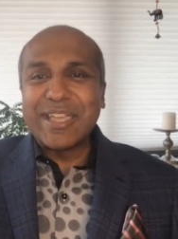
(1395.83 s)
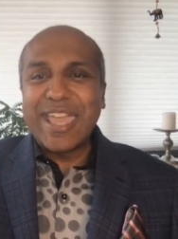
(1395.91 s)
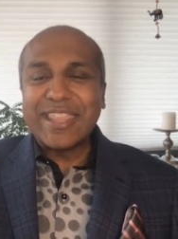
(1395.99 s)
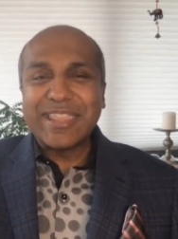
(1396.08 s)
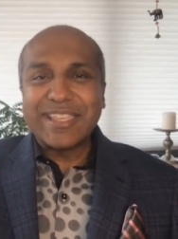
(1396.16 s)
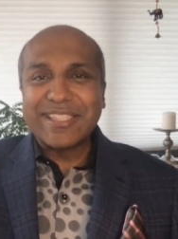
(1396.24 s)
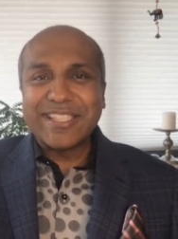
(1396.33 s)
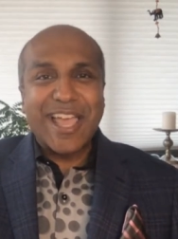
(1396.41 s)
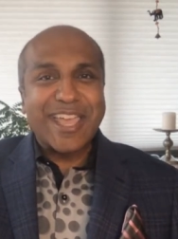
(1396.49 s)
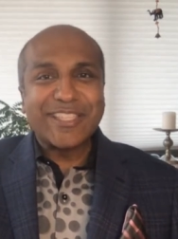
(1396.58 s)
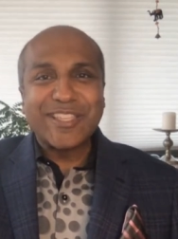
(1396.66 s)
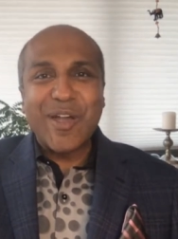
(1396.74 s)
get the
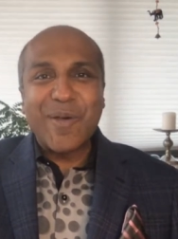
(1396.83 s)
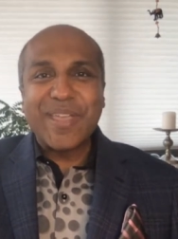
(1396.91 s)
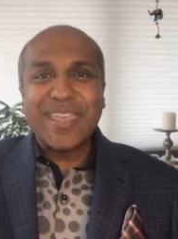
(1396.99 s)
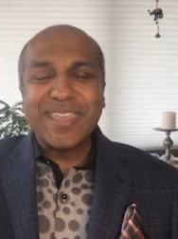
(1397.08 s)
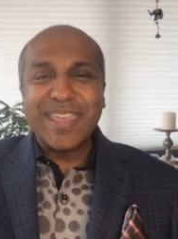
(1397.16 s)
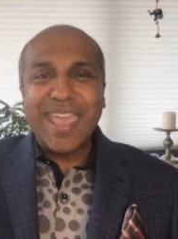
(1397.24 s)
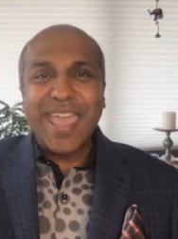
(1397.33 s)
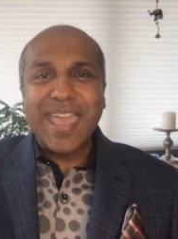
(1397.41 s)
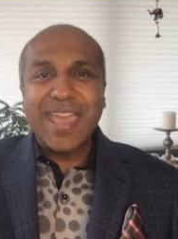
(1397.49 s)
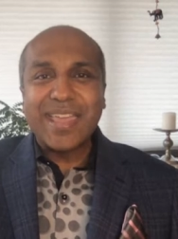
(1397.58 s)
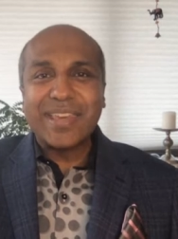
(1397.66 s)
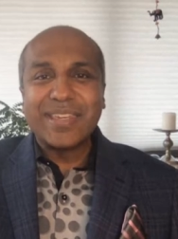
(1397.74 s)
slides going,
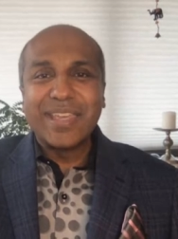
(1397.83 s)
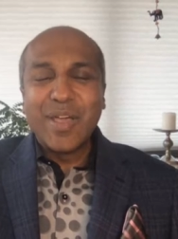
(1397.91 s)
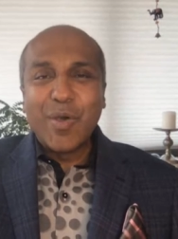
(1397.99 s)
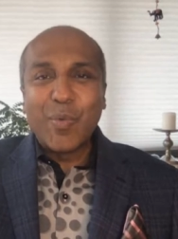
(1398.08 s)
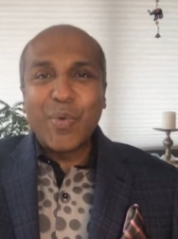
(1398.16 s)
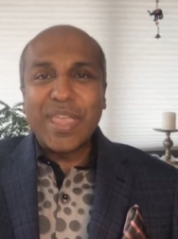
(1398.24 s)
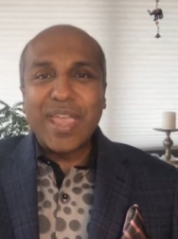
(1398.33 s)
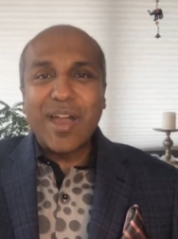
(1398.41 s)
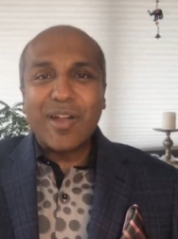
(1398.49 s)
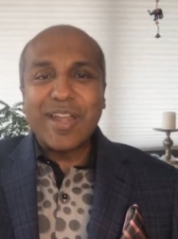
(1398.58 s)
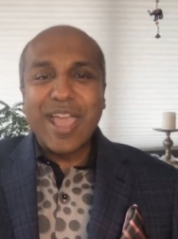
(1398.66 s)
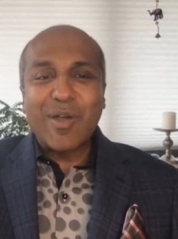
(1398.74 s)
and we
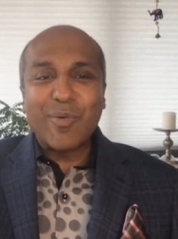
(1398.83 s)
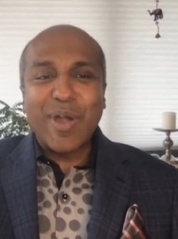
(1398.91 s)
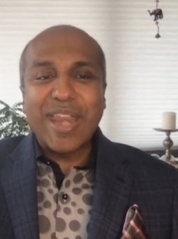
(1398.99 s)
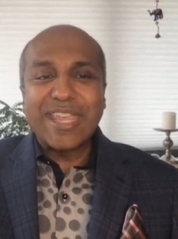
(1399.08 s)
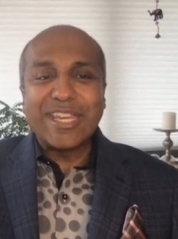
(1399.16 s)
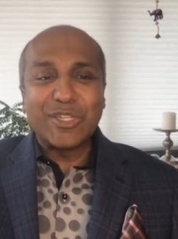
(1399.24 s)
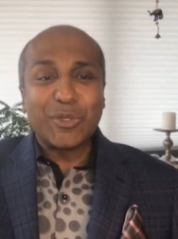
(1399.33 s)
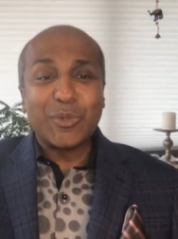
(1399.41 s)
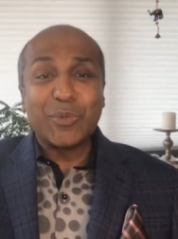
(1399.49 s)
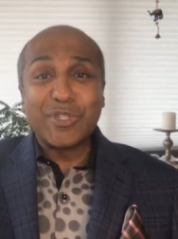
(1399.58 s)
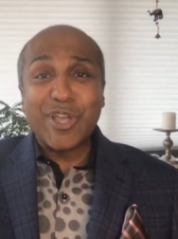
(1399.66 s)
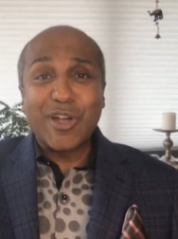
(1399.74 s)
are now ready
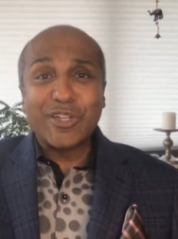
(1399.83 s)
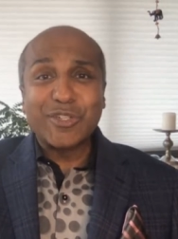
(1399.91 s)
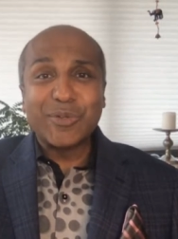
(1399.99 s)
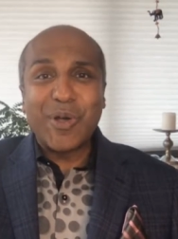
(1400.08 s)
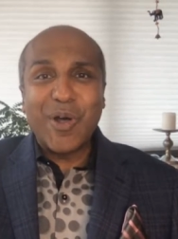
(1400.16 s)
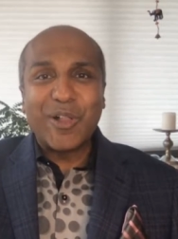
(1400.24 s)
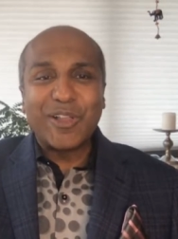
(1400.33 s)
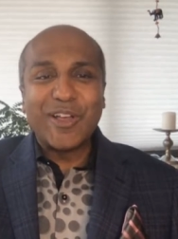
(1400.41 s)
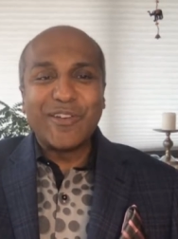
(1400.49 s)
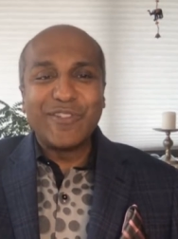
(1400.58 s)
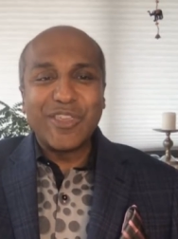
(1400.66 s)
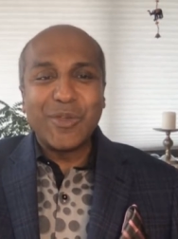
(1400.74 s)
to talk to all
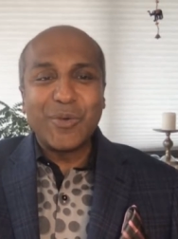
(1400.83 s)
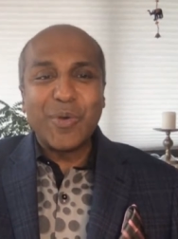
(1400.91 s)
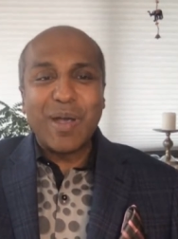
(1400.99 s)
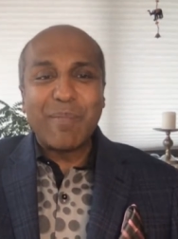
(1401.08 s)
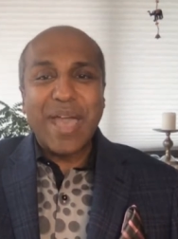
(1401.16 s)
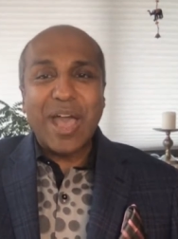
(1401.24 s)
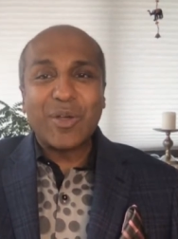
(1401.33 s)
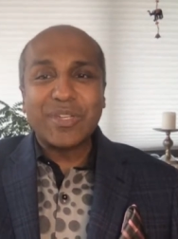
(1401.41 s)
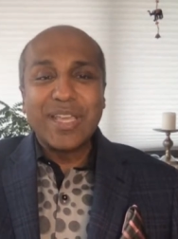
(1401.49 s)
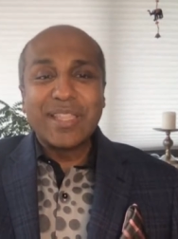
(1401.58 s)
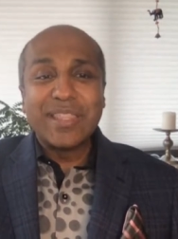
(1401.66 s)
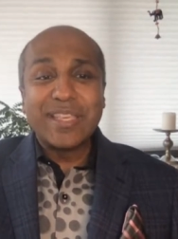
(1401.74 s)
of you about
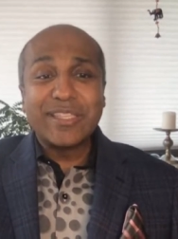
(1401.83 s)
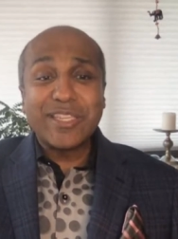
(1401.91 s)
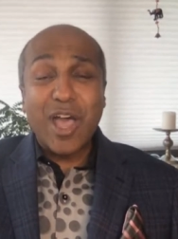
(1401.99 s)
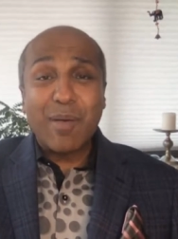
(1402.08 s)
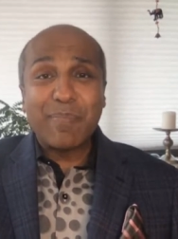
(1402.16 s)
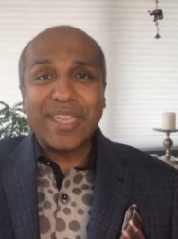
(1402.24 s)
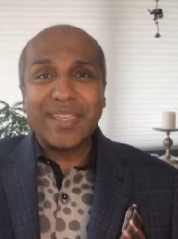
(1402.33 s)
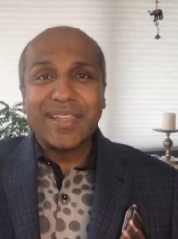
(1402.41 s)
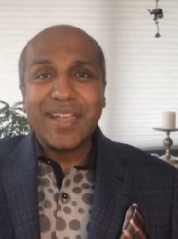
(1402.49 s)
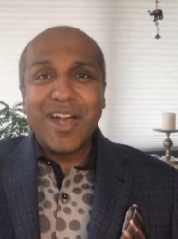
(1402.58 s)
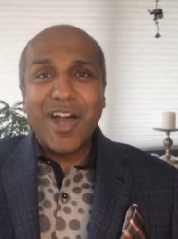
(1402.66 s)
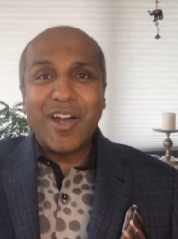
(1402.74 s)
this topic
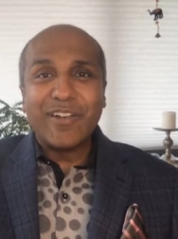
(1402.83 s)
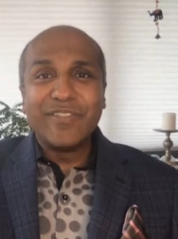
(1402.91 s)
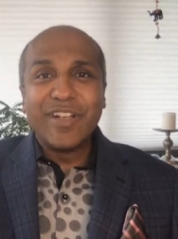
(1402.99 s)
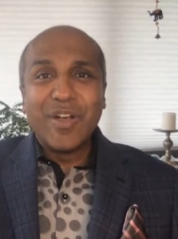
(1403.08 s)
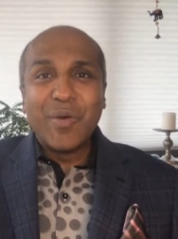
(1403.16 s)
of